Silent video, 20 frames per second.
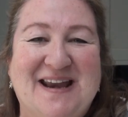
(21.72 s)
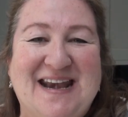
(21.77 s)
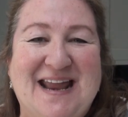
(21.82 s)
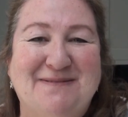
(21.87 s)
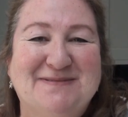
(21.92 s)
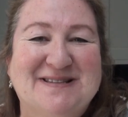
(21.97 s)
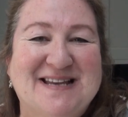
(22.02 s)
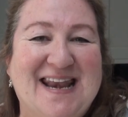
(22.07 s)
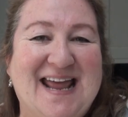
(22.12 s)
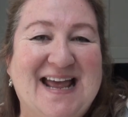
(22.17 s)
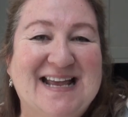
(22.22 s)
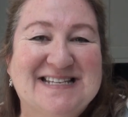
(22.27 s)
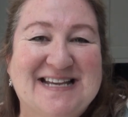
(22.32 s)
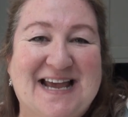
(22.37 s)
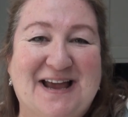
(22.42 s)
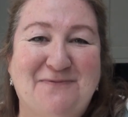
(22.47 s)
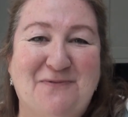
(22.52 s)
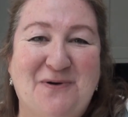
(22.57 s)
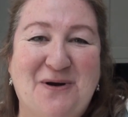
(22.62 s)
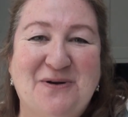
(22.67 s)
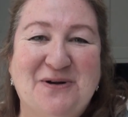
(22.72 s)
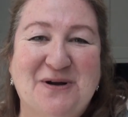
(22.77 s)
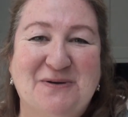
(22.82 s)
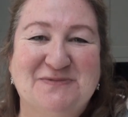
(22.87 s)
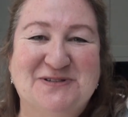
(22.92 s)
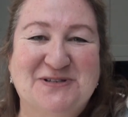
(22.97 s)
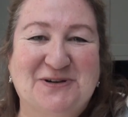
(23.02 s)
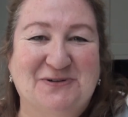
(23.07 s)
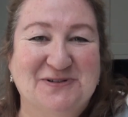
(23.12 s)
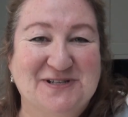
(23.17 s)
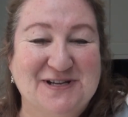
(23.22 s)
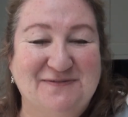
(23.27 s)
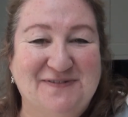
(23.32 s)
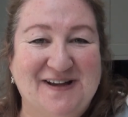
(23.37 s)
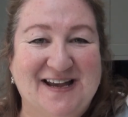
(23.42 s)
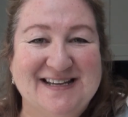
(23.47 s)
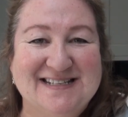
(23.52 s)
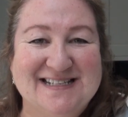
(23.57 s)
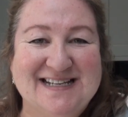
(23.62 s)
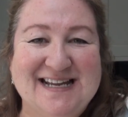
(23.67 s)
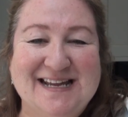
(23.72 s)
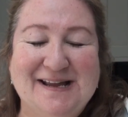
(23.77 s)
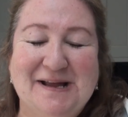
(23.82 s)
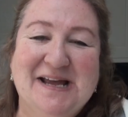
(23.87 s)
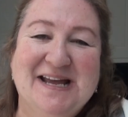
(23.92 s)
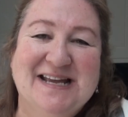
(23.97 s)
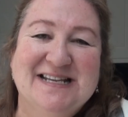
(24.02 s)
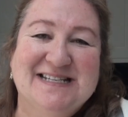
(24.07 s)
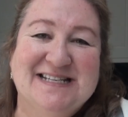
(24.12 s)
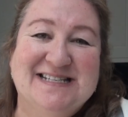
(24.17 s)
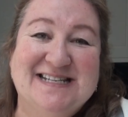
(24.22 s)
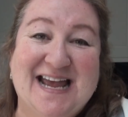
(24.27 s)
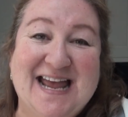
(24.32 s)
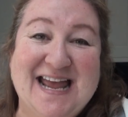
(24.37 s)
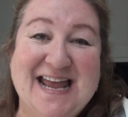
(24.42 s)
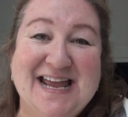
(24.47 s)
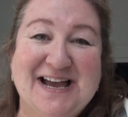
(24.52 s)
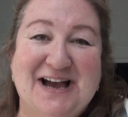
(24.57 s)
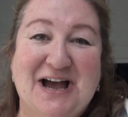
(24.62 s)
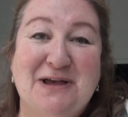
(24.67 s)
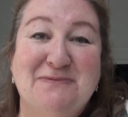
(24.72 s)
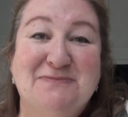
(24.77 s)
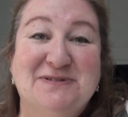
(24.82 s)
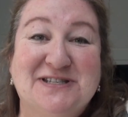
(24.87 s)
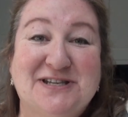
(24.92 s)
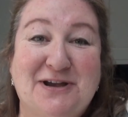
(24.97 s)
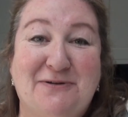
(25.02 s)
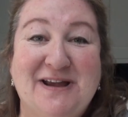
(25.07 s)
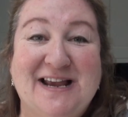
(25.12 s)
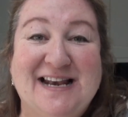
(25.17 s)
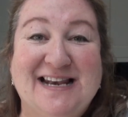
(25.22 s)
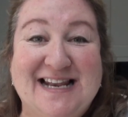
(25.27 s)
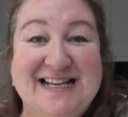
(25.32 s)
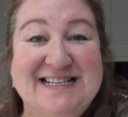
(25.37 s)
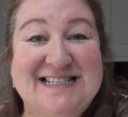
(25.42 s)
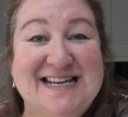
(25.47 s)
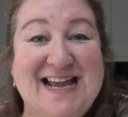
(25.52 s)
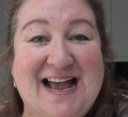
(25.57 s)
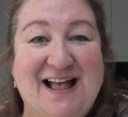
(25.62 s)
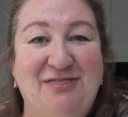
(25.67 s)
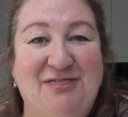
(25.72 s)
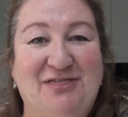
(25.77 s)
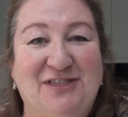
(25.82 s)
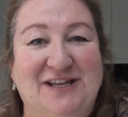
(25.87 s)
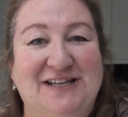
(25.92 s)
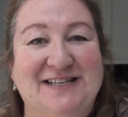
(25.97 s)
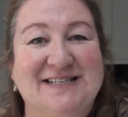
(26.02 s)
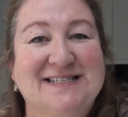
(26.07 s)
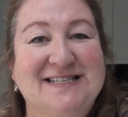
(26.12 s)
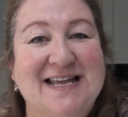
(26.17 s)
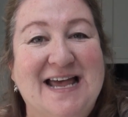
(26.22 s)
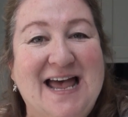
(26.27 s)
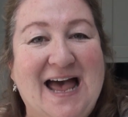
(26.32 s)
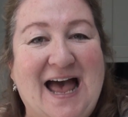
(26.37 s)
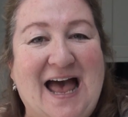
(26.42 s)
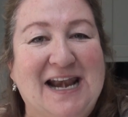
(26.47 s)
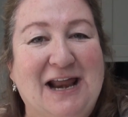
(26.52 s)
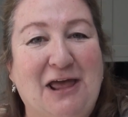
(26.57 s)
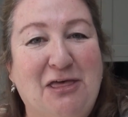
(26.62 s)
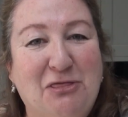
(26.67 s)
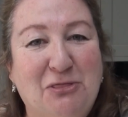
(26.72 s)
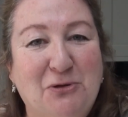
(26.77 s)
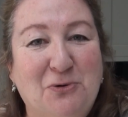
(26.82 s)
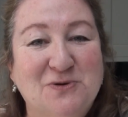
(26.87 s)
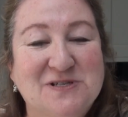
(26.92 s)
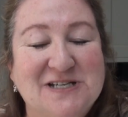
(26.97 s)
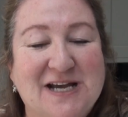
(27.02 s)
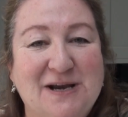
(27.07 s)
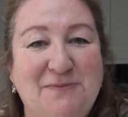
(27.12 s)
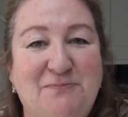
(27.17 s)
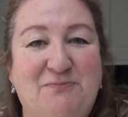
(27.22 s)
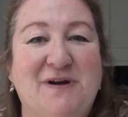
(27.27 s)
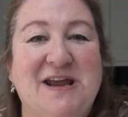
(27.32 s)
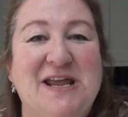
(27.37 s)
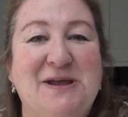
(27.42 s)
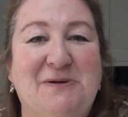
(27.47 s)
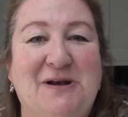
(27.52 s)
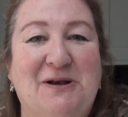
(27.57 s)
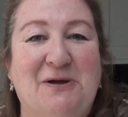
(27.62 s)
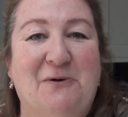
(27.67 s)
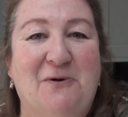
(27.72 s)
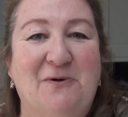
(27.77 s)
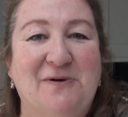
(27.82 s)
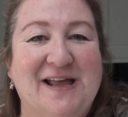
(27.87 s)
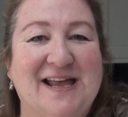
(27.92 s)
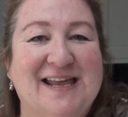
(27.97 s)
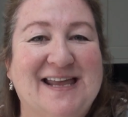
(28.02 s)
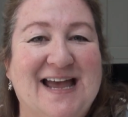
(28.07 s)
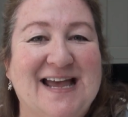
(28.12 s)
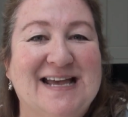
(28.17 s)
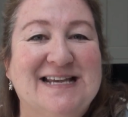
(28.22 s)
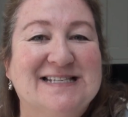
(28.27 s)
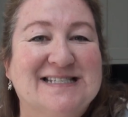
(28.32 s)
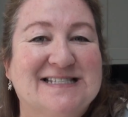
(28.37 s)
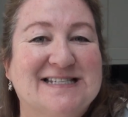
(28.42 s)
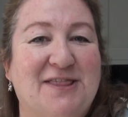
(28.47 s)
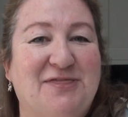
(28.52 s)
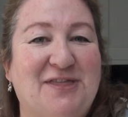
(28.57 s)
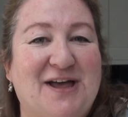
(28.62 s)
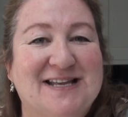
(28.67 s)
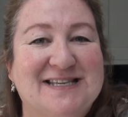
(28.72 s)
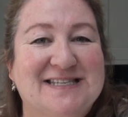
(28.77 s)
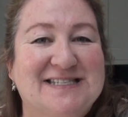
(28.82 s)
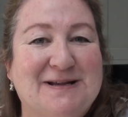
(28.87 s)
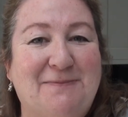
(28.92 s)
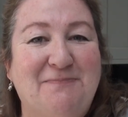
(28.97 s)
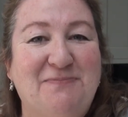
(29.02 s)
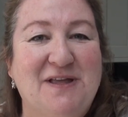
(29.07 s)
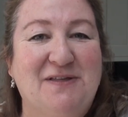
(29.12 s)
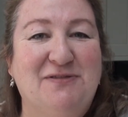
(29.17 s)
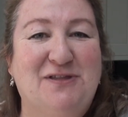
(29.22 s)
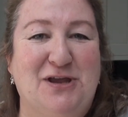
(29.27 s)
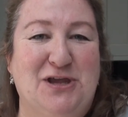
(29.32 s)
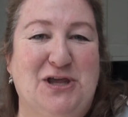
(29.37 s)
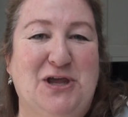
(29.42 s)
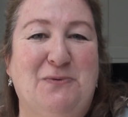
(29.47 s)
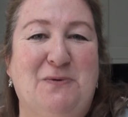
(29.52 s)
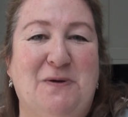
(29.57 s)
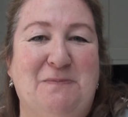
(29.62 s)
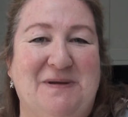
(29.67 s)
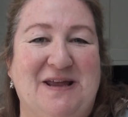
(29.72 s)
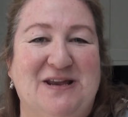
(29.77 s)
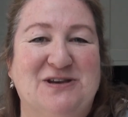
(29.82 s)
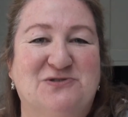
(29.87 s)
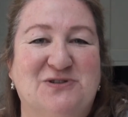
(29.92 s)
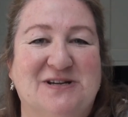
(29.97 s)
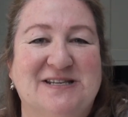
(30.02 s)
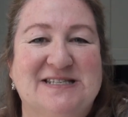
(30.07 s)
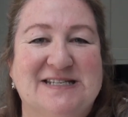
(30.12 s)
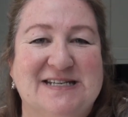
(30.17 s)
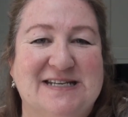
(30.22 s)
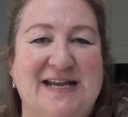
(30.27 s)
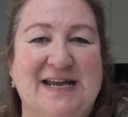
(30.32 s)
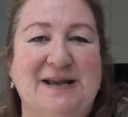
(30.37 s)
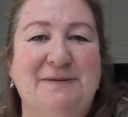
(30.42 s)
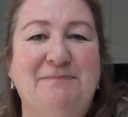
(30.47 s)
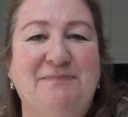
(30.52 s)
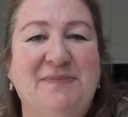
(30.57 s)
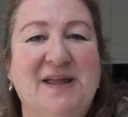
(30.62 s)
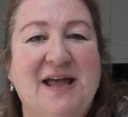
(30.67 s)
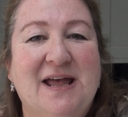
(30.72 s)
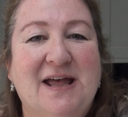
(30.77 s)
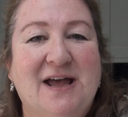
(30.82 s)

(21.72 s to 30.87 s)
name's Annette and welcome to Cotto Verdi. Today I'm sowing Lisianthus and I thought I'd bring you along in case that's something that you would be interested in.